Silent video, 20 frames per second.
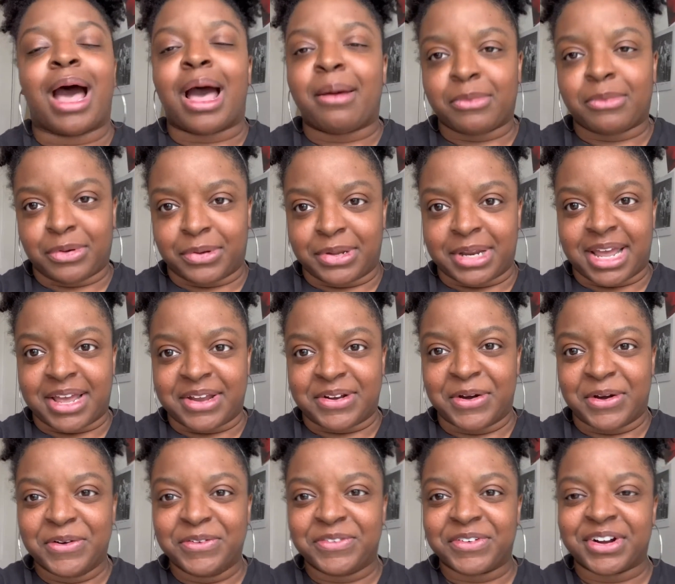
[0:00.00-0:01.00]
I'm going to head
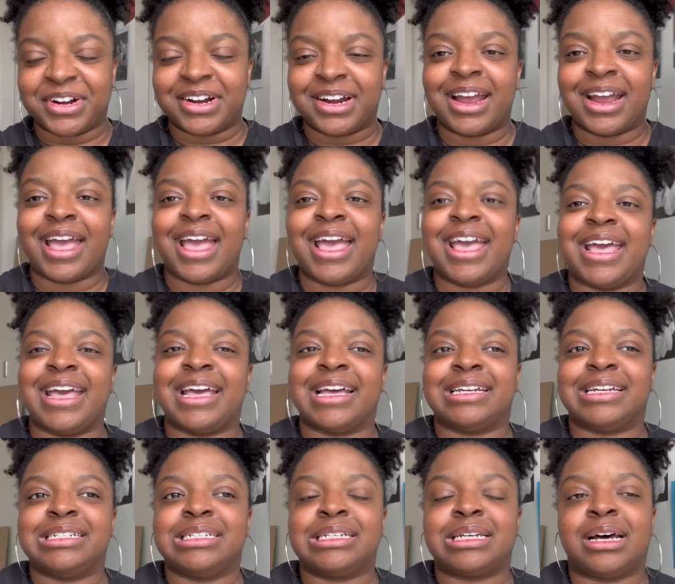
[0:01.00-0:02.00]
over
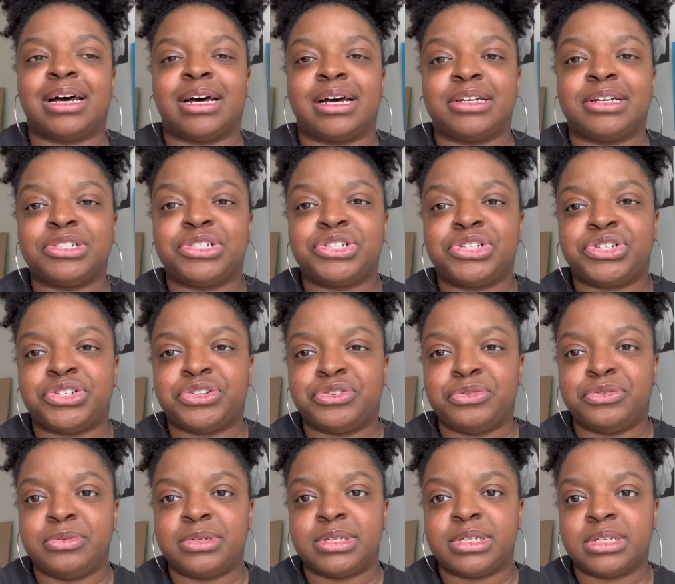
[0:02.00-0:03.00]
and
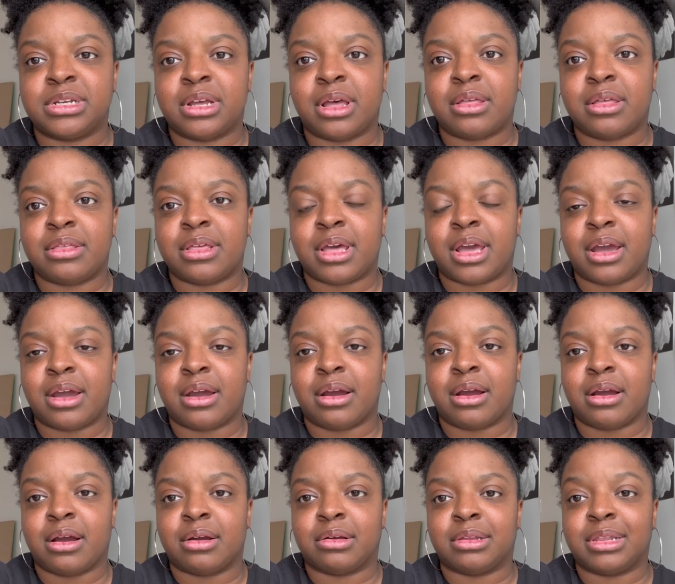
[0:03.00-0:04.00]
shoot
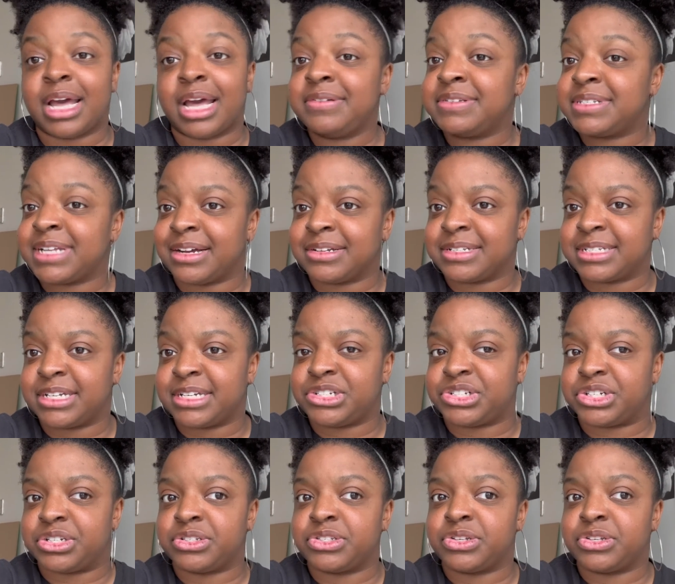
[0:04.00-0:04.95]
their lifestyle session.